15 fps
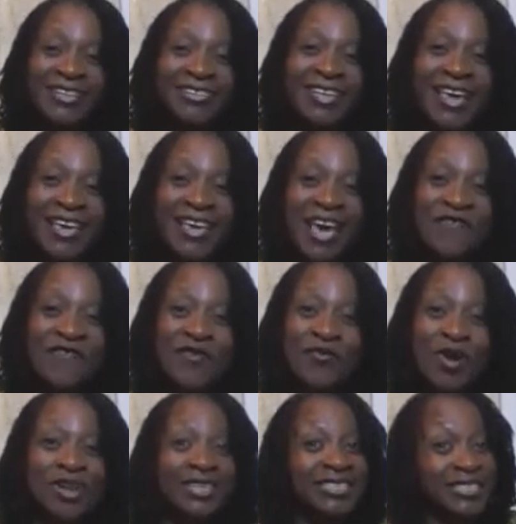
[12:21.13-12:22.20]
Take care,
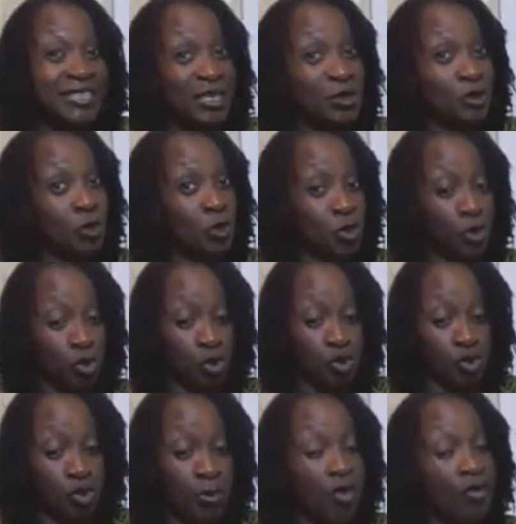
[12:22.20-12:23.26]
everyone. See you
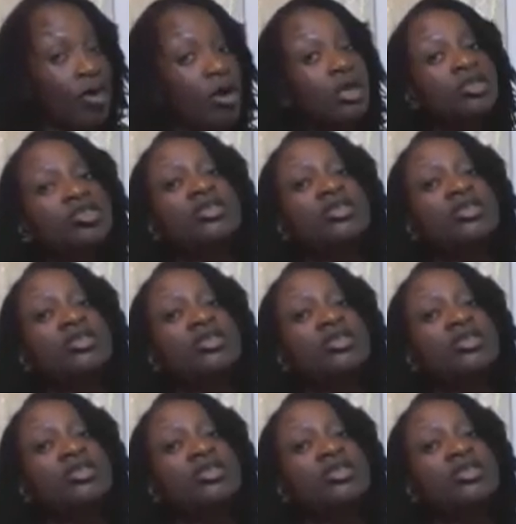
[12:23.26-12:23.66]
tomorrow.